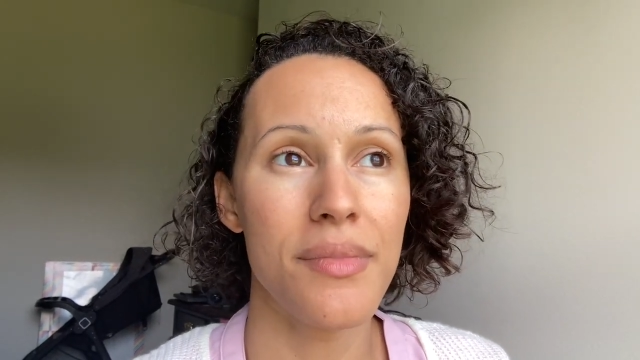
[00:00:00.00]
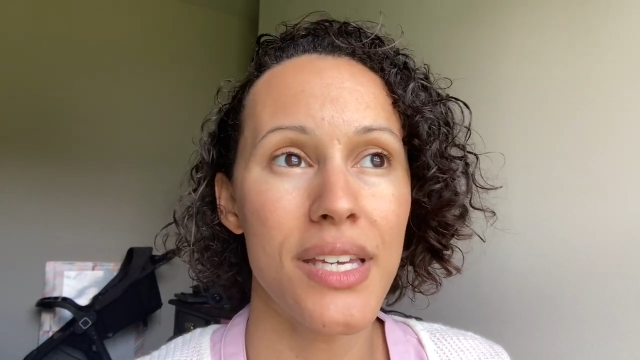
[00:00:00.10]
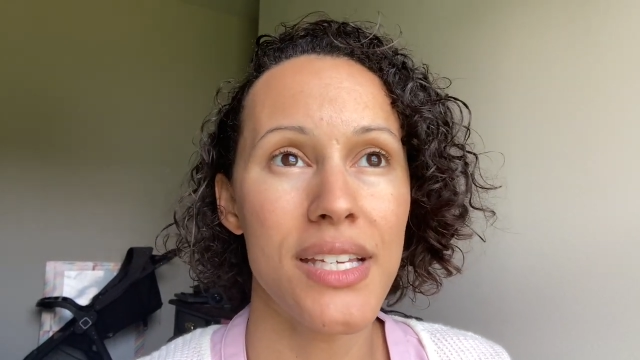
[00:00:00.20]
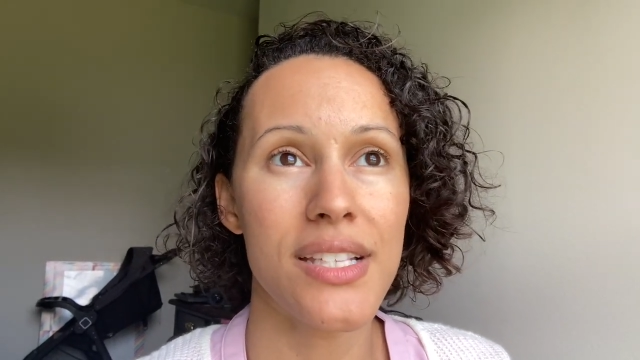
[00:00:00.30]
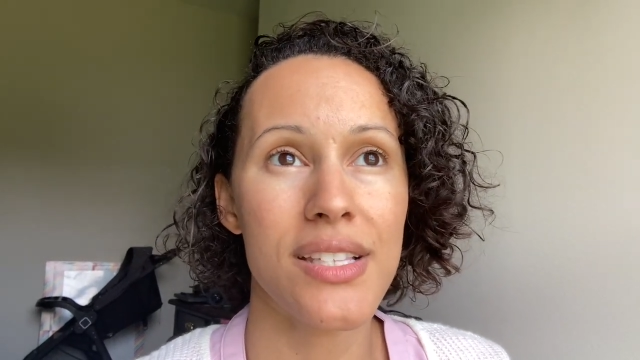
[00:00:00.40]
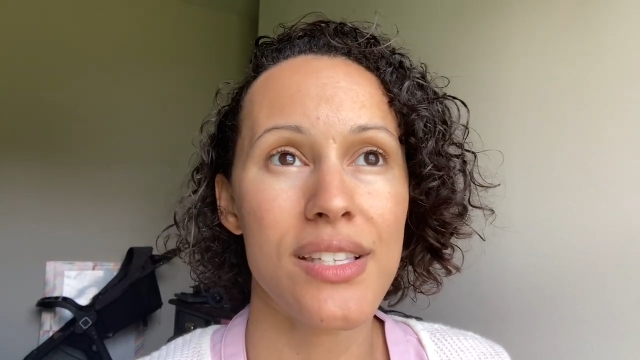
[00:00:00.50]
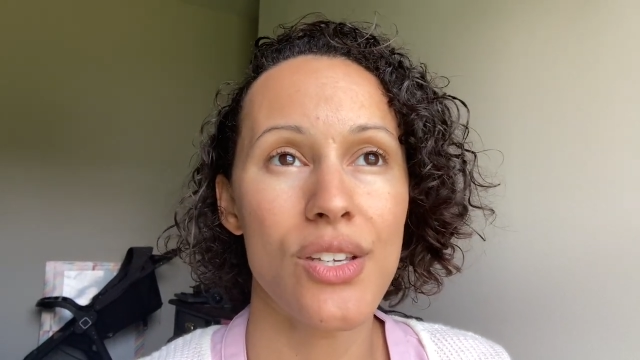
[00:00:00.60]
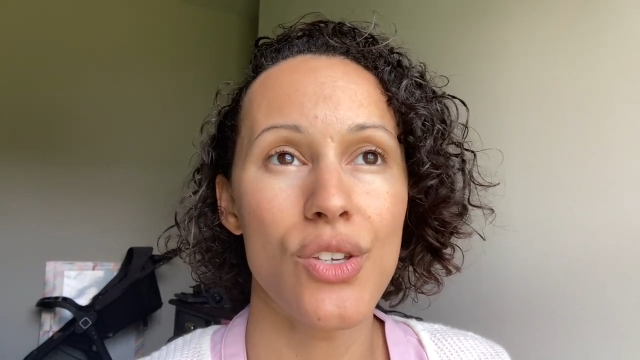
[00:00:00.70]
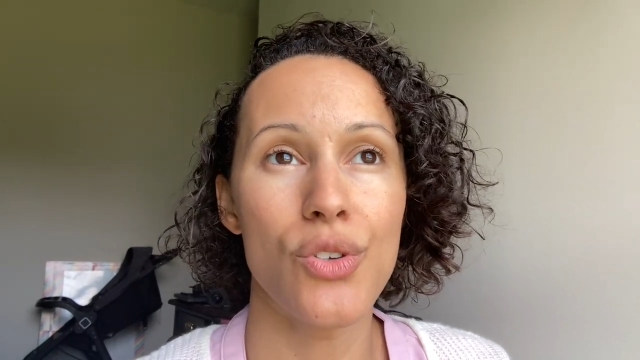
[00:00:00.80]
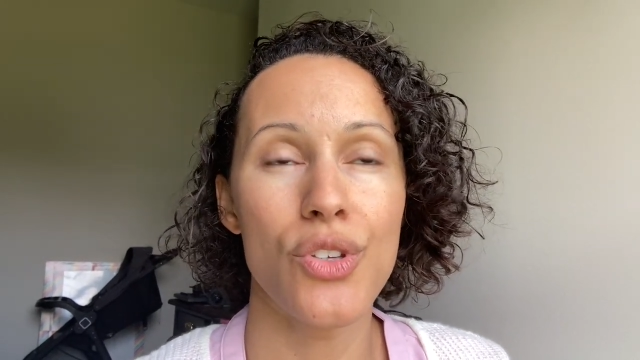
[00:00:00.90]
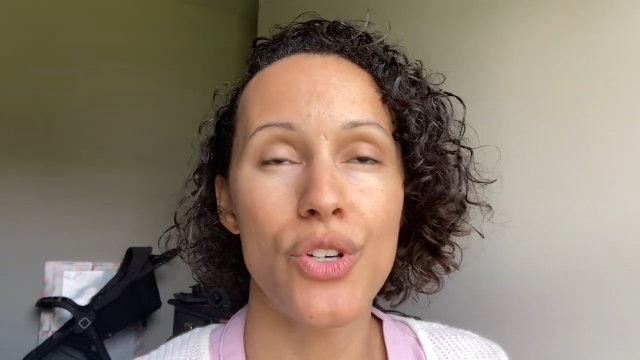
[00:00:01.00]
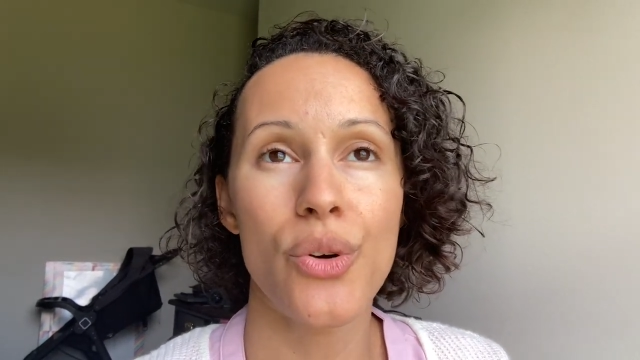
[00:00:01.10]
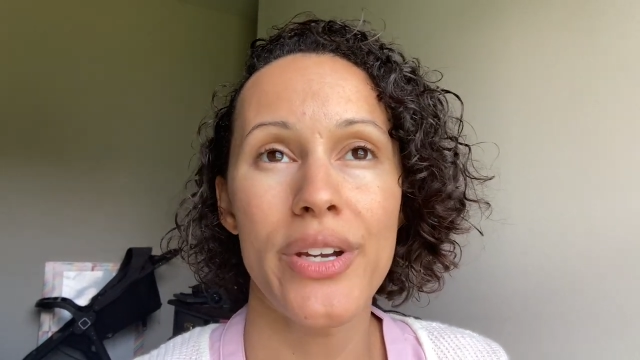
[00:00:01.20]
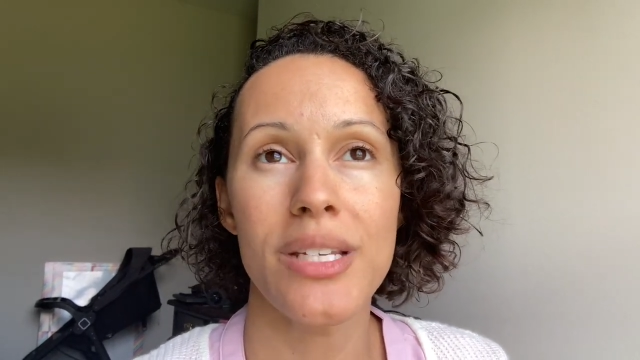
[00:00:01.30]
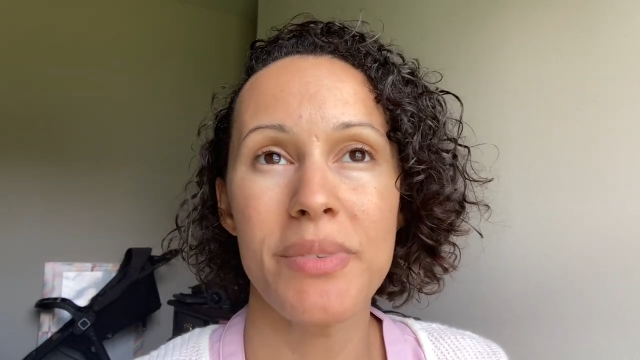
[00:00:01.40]
is, you're
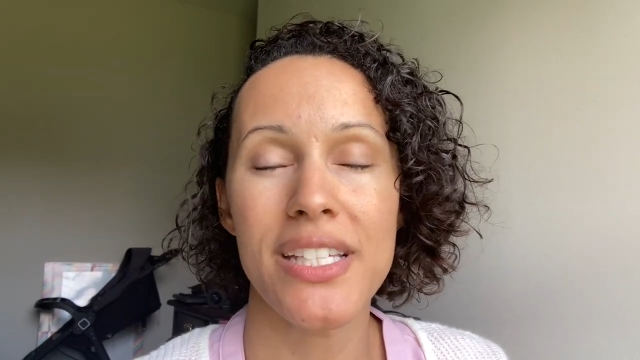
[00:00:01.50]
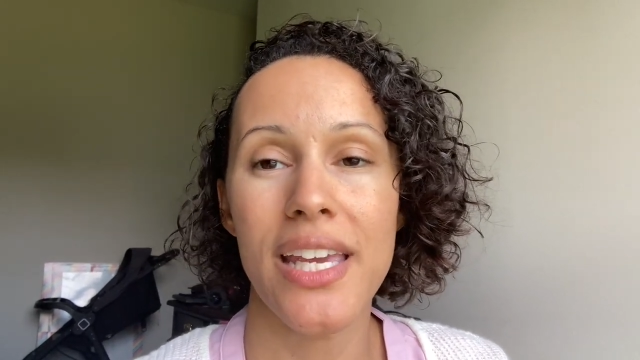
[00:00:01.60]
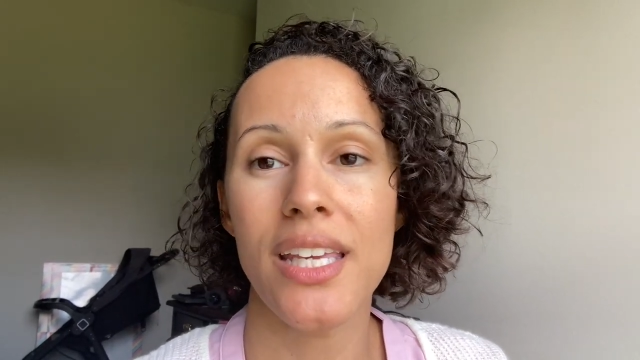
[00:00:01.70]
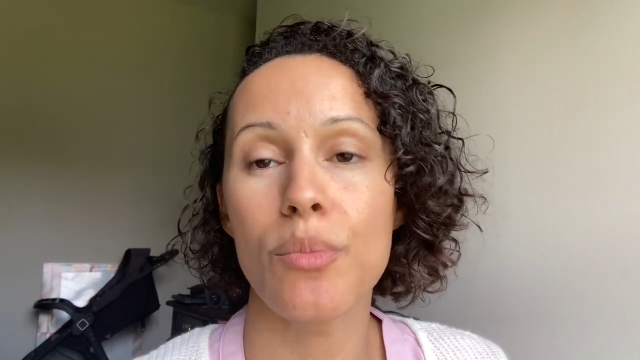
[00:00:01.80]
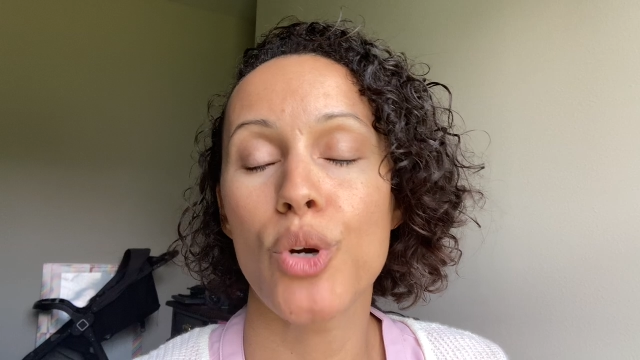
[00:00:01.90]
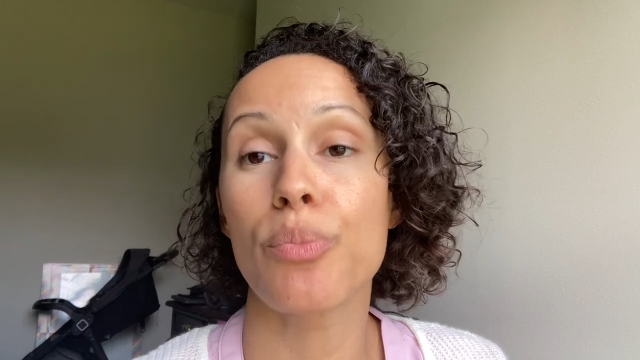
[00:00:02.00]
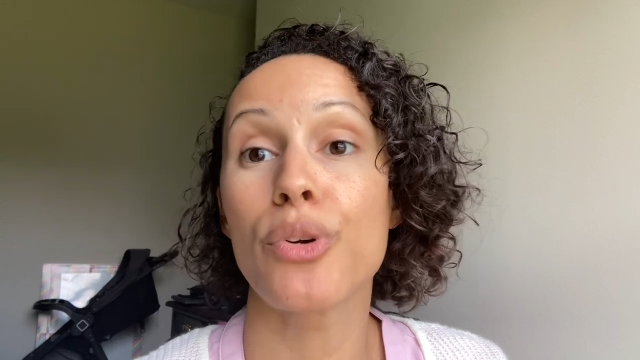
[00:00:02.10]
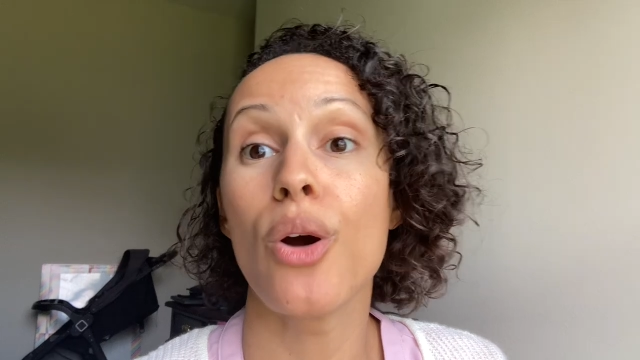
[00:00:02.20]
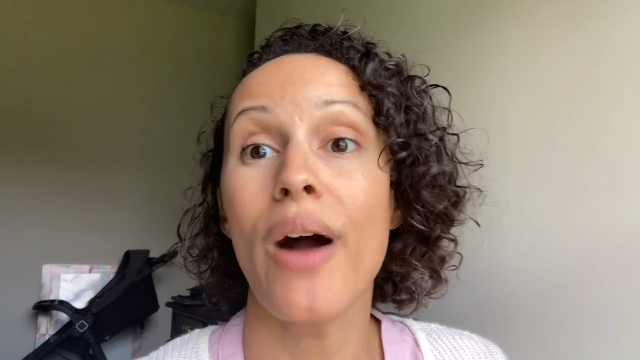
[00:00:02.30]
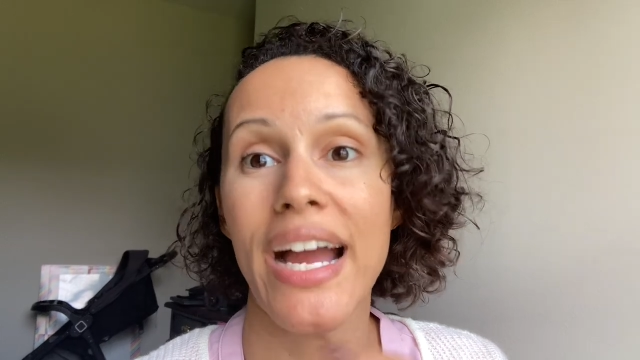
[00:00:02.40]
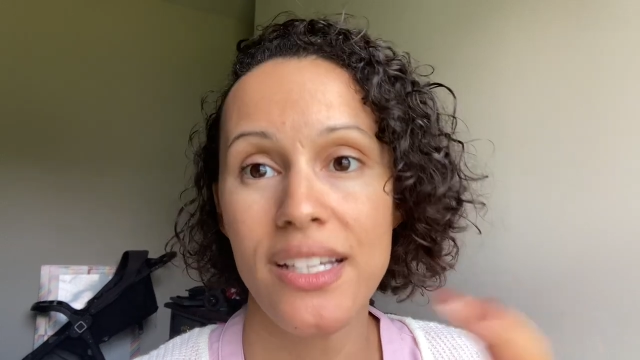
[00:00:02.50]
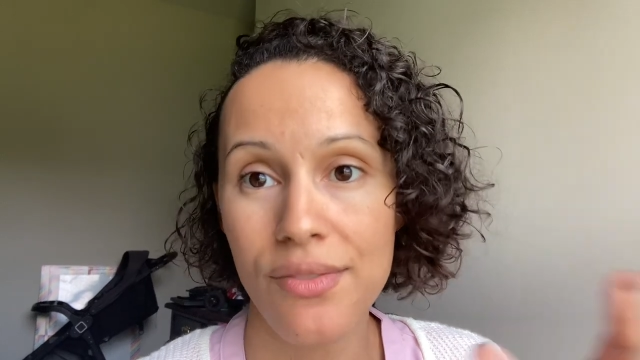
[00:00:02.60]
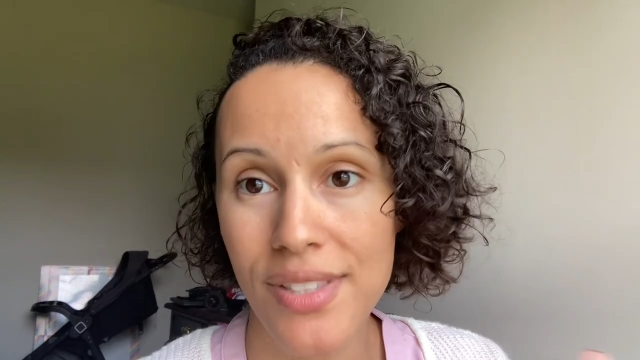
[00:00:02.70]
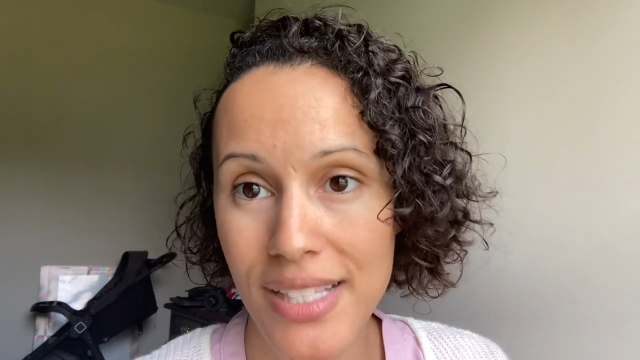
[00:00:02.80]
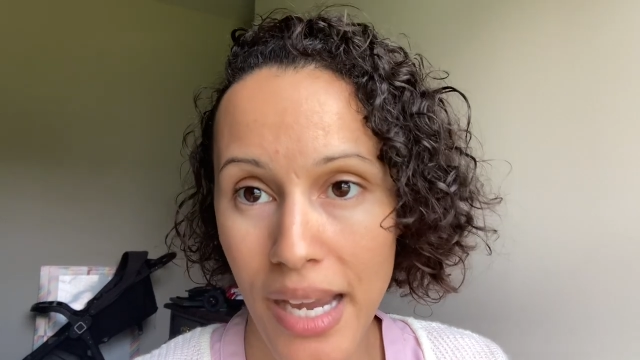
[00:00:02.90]
going to be taking more
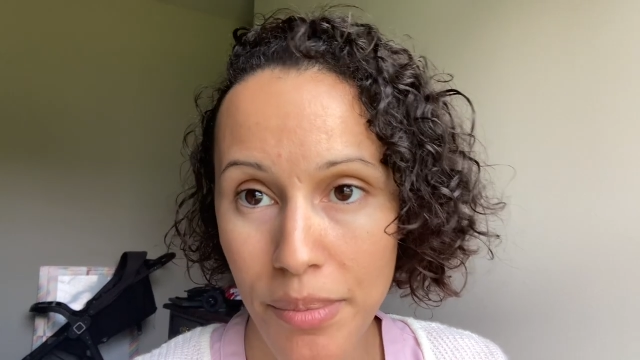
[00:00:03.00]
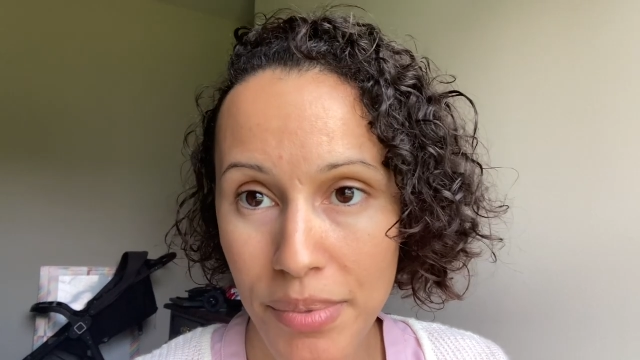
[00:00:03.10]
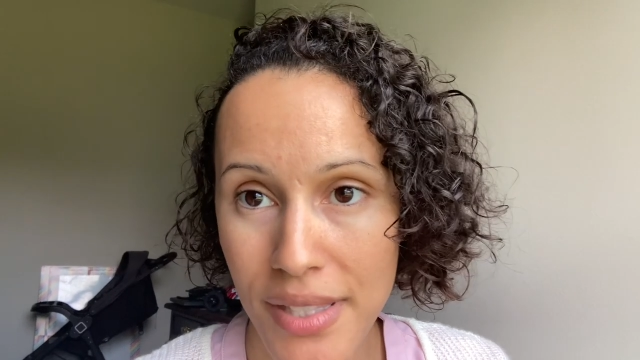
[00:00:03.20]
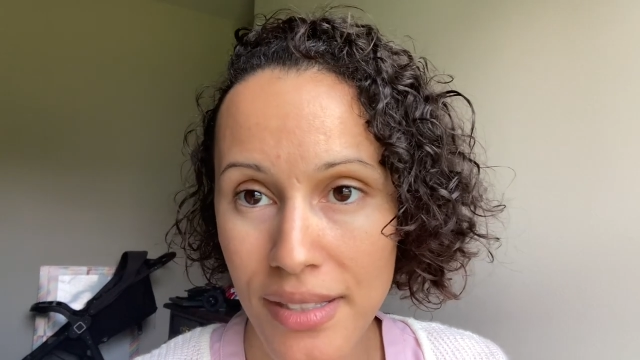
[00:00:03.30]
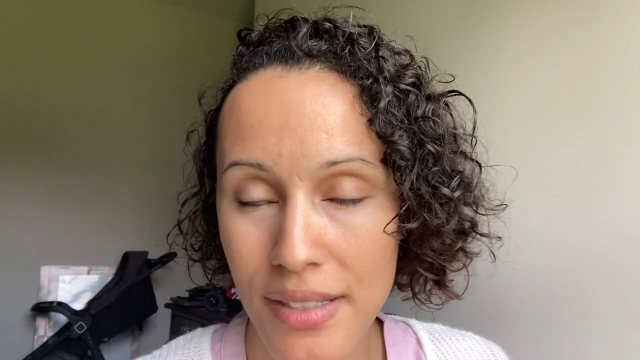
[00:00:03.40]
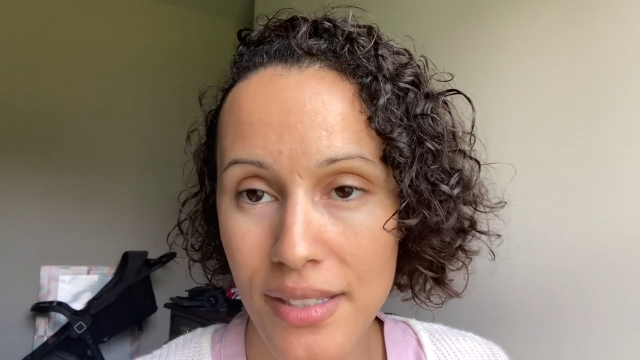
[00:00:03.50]
proactive steps